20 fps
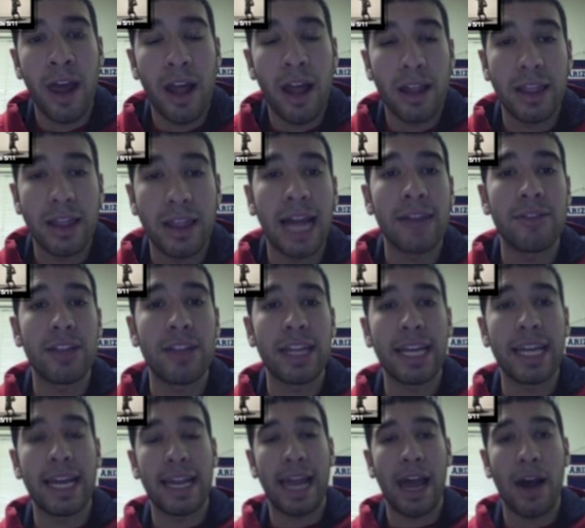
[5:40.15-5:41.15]

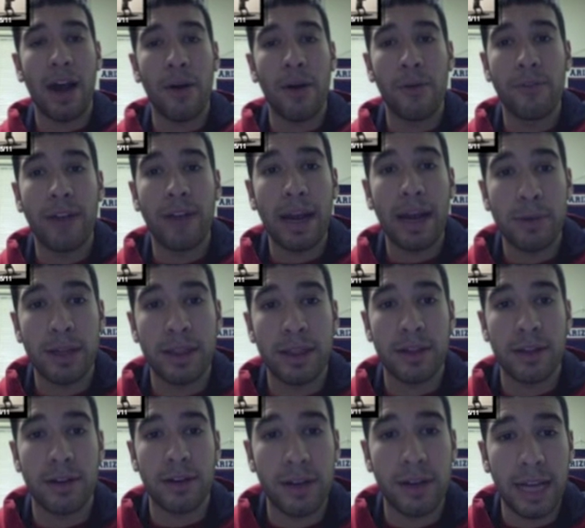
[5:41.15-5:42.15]
lively and how vibrant
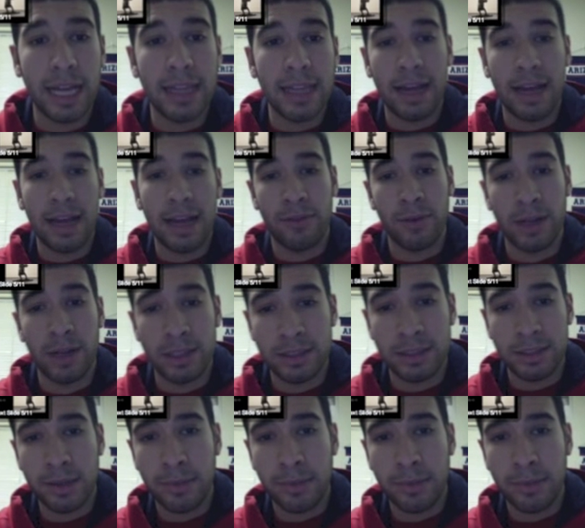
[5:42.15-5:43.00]
their nightlife was.